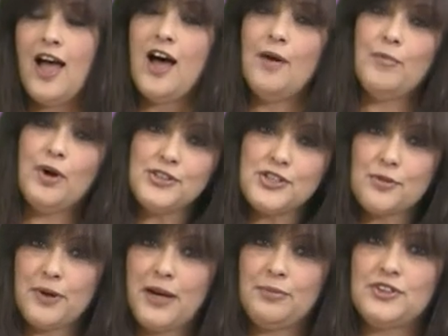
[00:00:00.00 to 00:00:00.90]
I'm also the
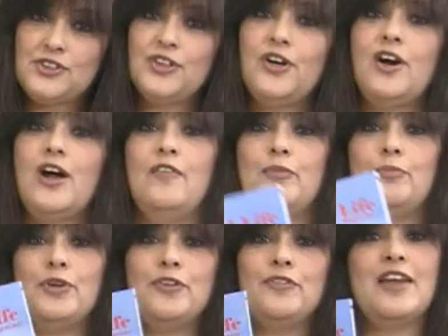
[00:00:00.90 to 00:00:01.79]
publisher of A
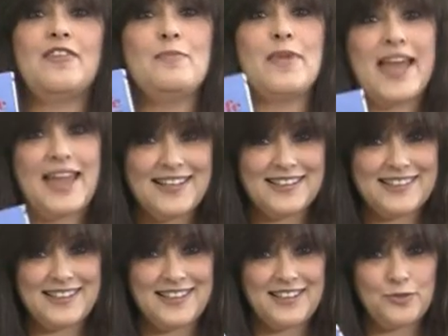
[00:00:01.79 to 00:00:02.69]
Beautiful Life
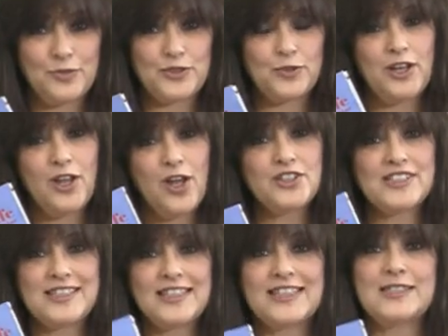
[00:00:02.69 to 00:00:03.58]
magazine, which we
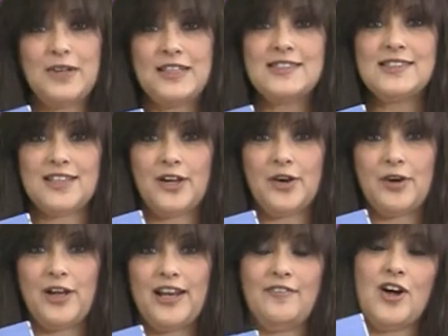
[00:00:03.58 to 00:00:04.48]
launched six months ago
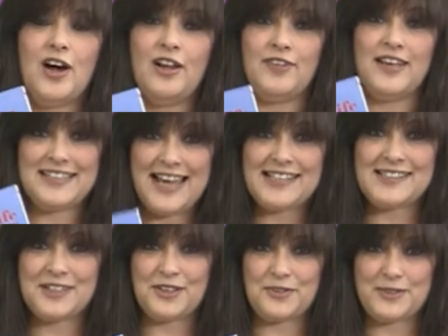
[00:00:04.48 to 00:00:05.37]
and have gotten
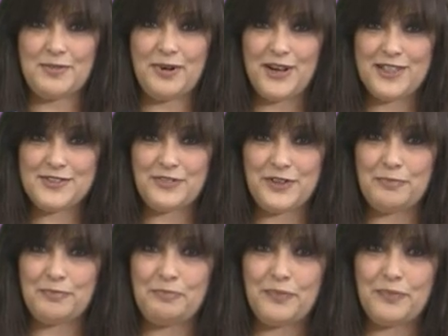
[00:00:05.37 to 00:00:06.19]
fantastic response from.